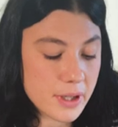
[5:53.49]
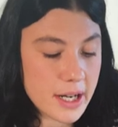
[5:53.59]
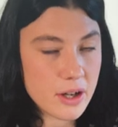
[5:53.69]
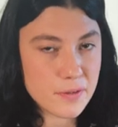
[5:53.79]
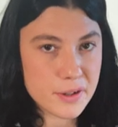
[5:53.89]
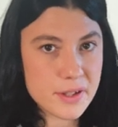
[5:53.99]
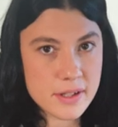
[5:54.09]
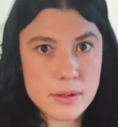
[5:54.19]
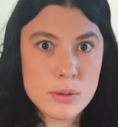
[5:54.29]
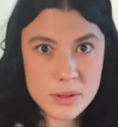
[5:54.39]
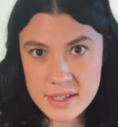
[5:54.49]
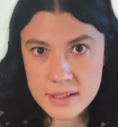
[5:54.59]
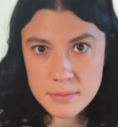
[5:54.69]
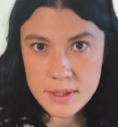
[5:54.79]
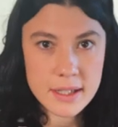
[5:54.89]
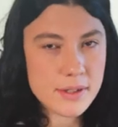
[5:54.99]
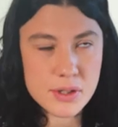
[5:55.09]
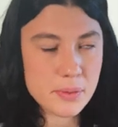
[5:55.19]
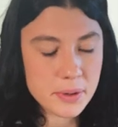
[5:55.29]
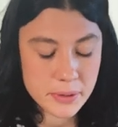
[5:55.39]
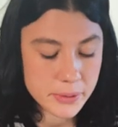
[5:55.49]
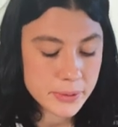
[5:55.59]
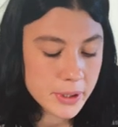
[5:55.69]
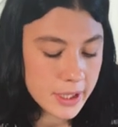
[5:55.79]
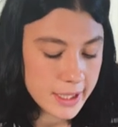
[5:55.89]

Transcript: and her photos are awesome, like super cool.